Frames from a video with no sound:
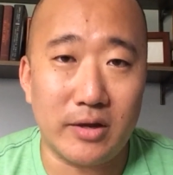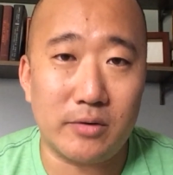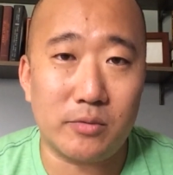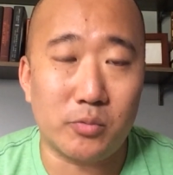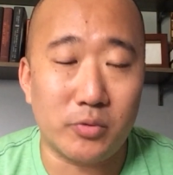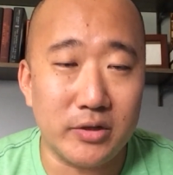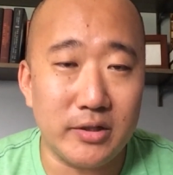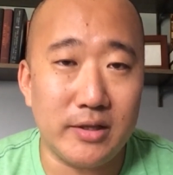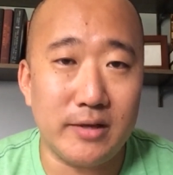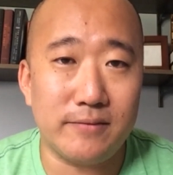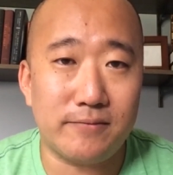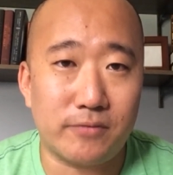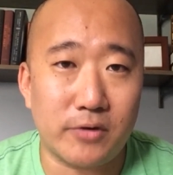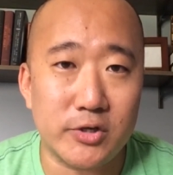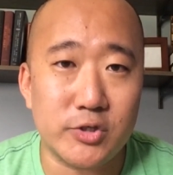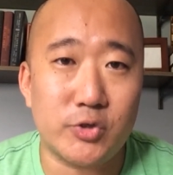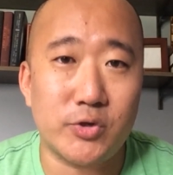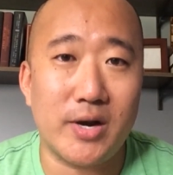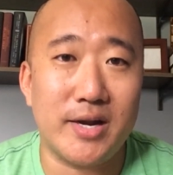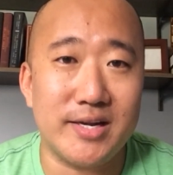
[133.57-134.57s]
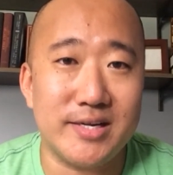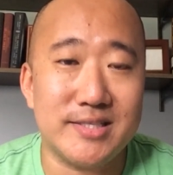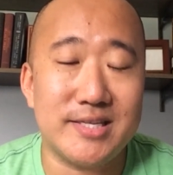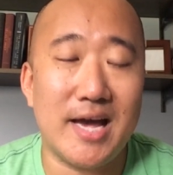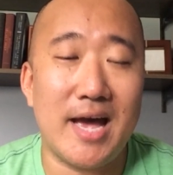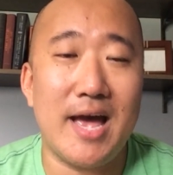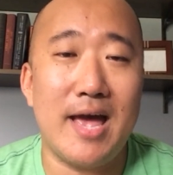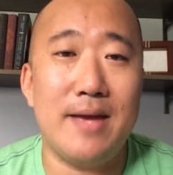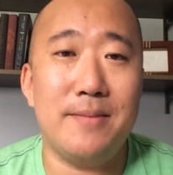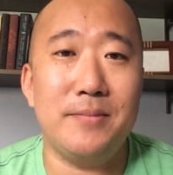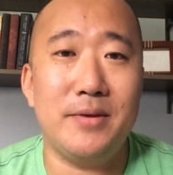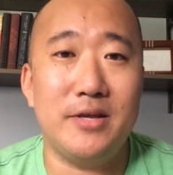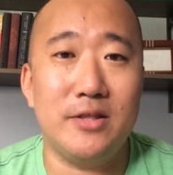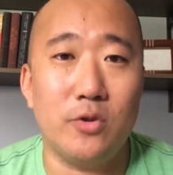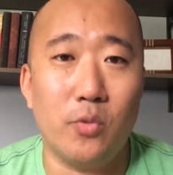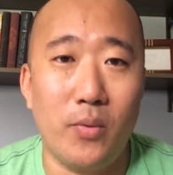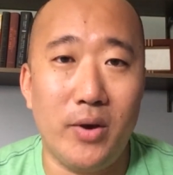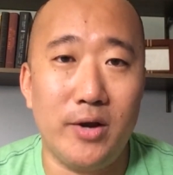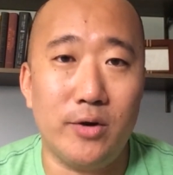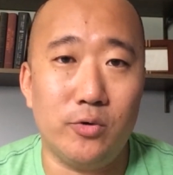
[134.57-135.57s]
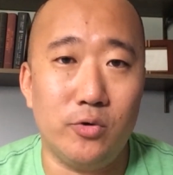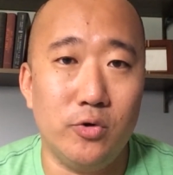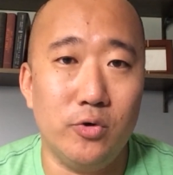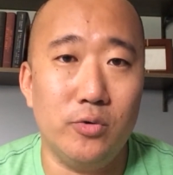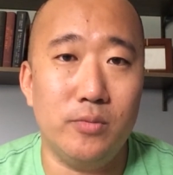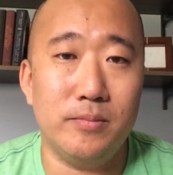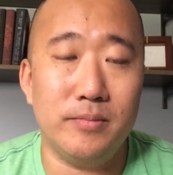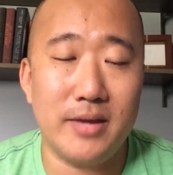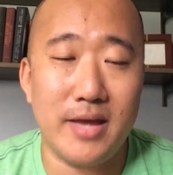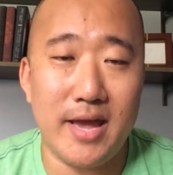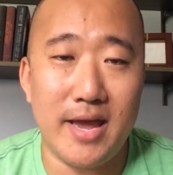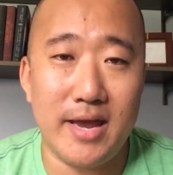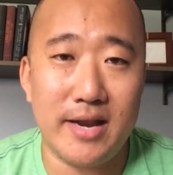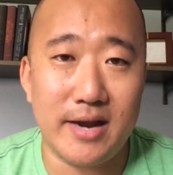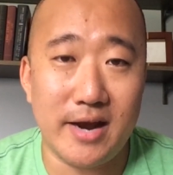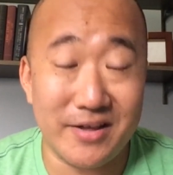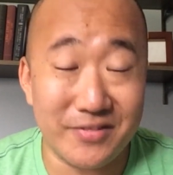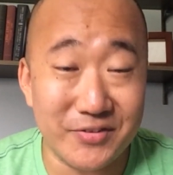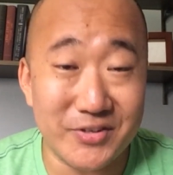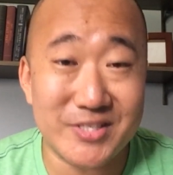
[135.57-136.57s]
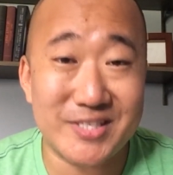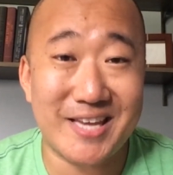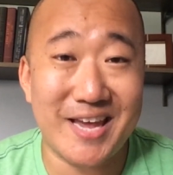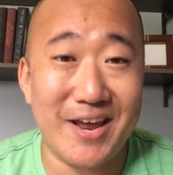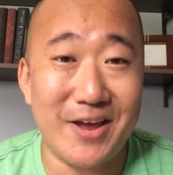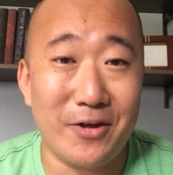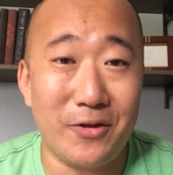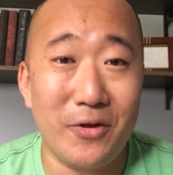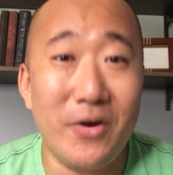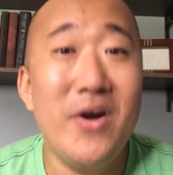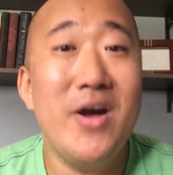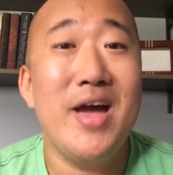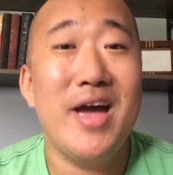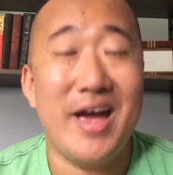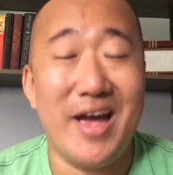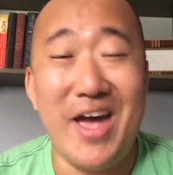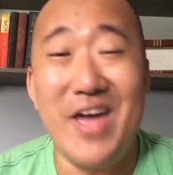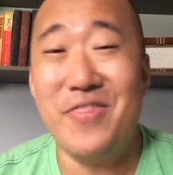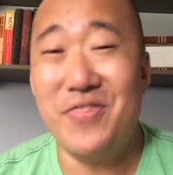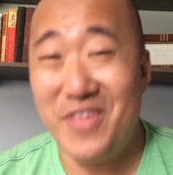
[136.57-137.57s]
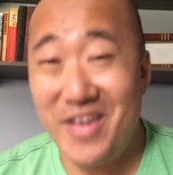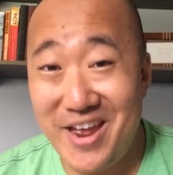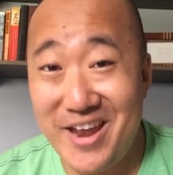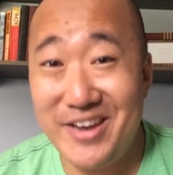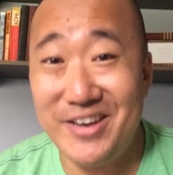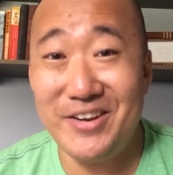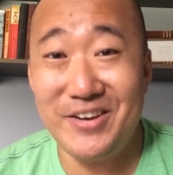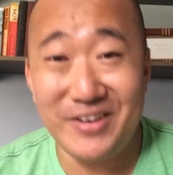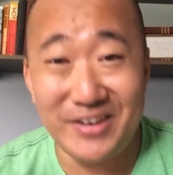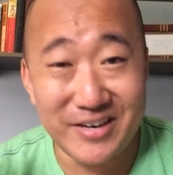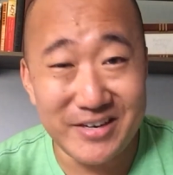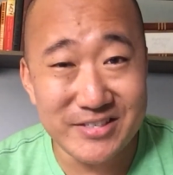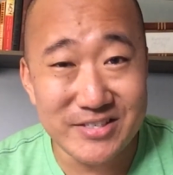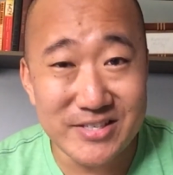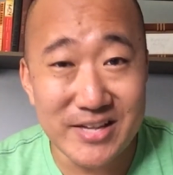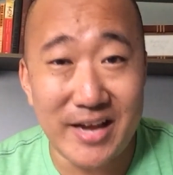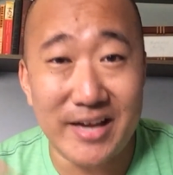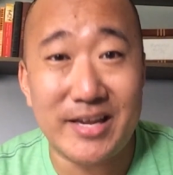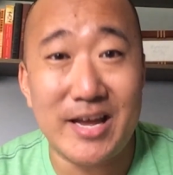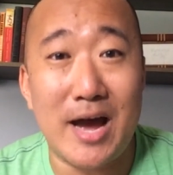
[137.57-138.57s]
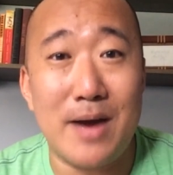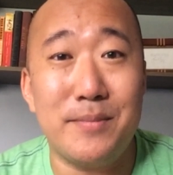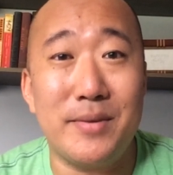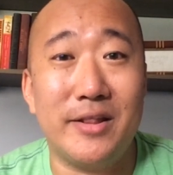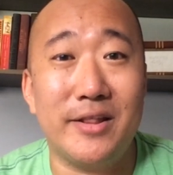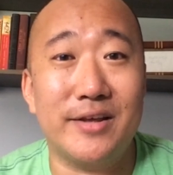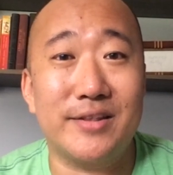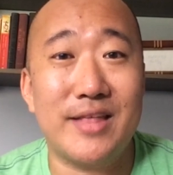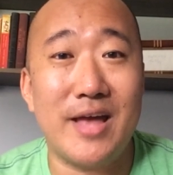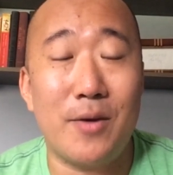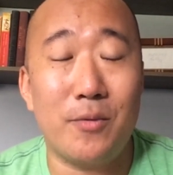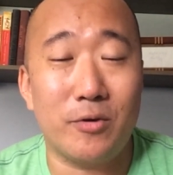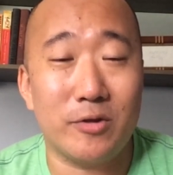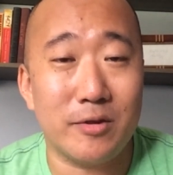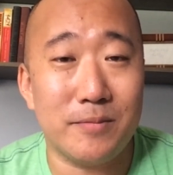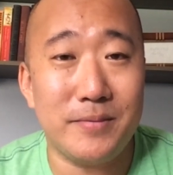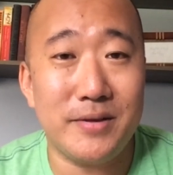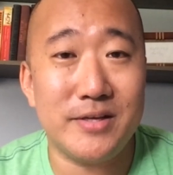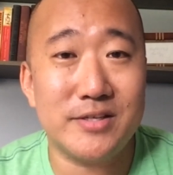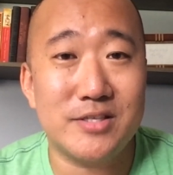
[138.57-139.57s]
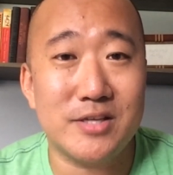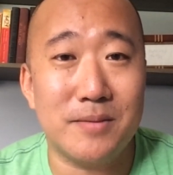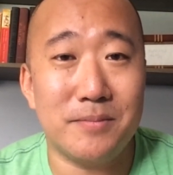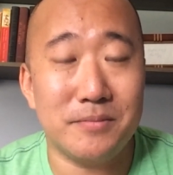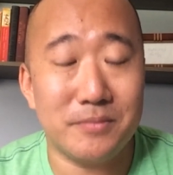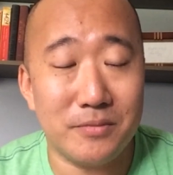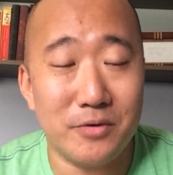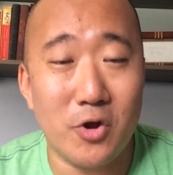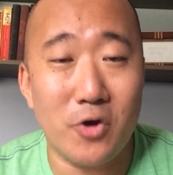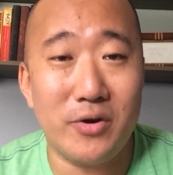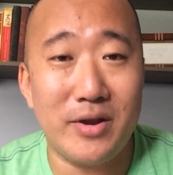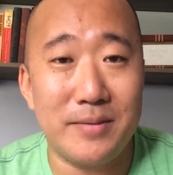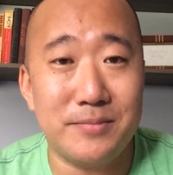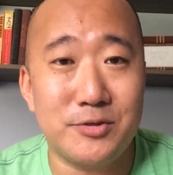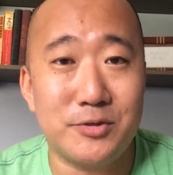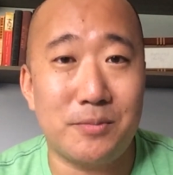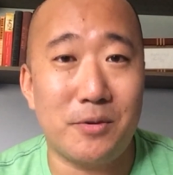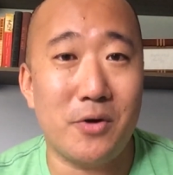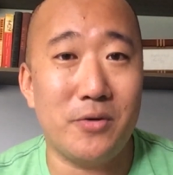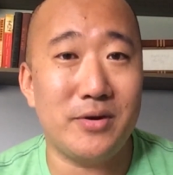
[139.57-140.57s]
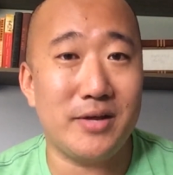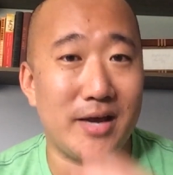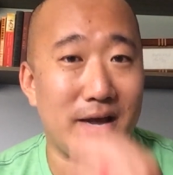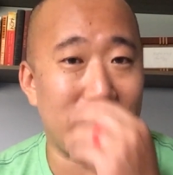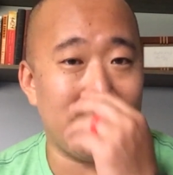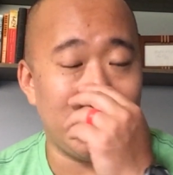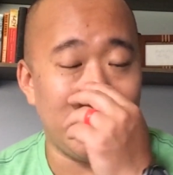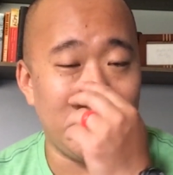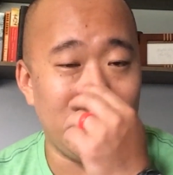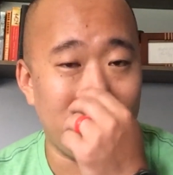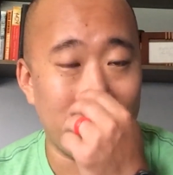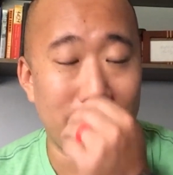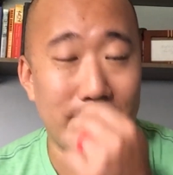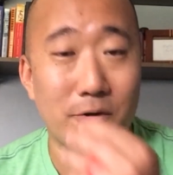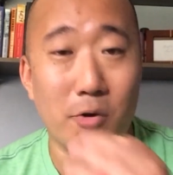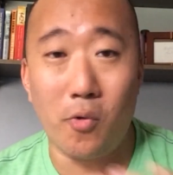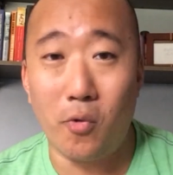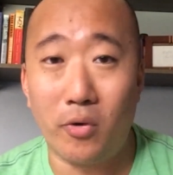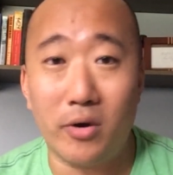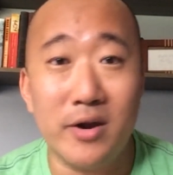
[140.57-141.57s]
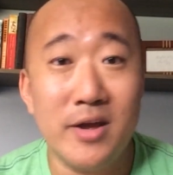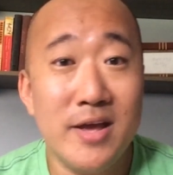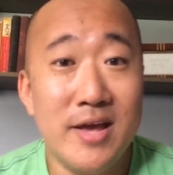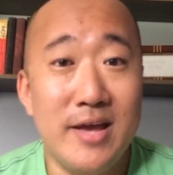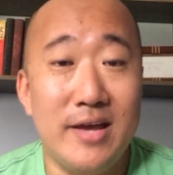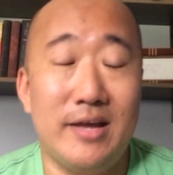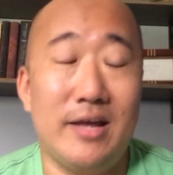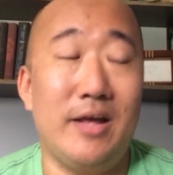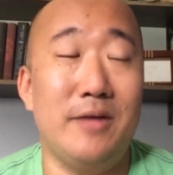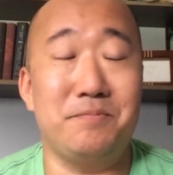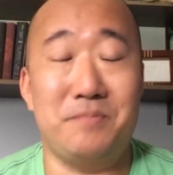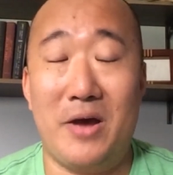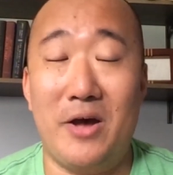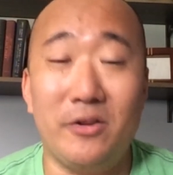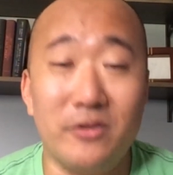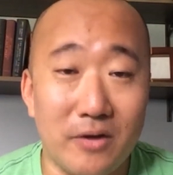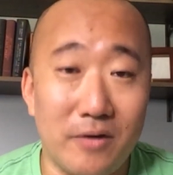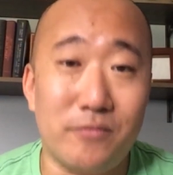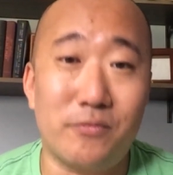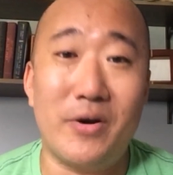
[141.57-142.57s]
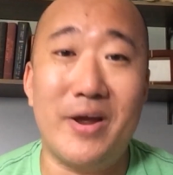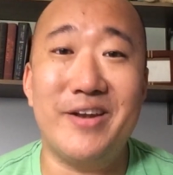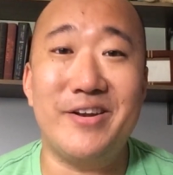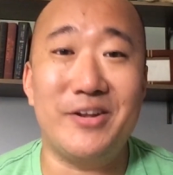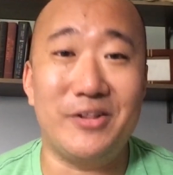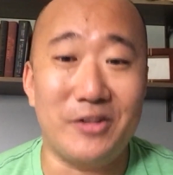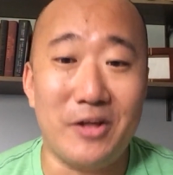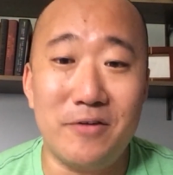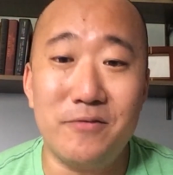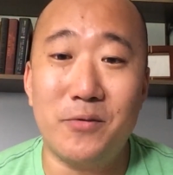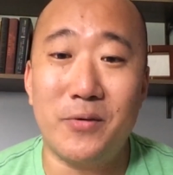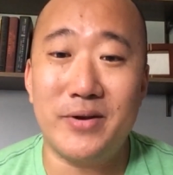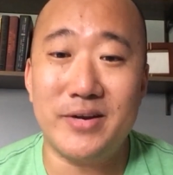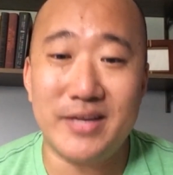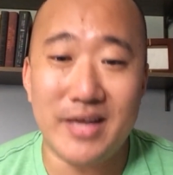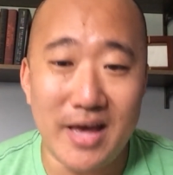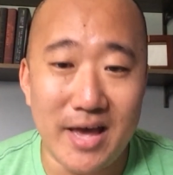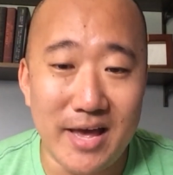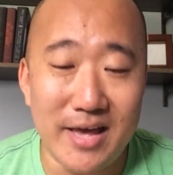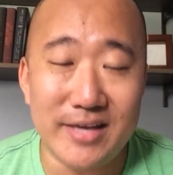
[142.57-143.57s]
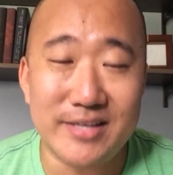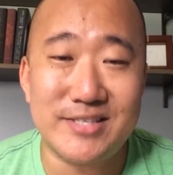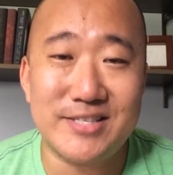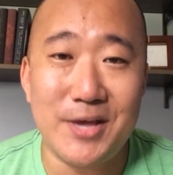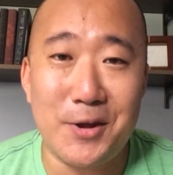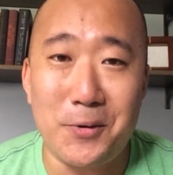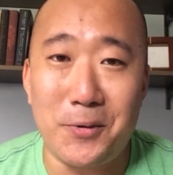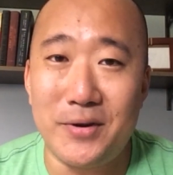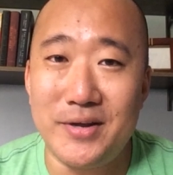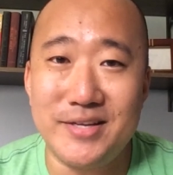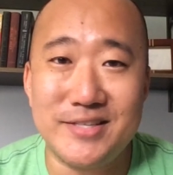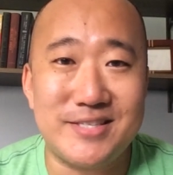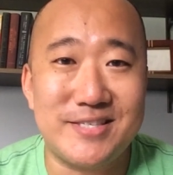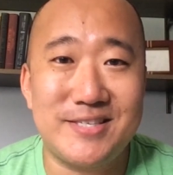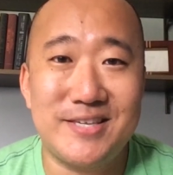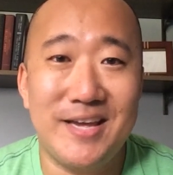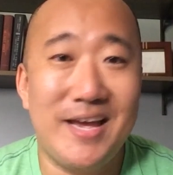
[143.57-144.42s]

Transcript: like, really frustrating time in the weight room and on the scale, and then you get a snide comment like that, whether it be some no-name jabroni on the internet or a friend, a loved one, etc.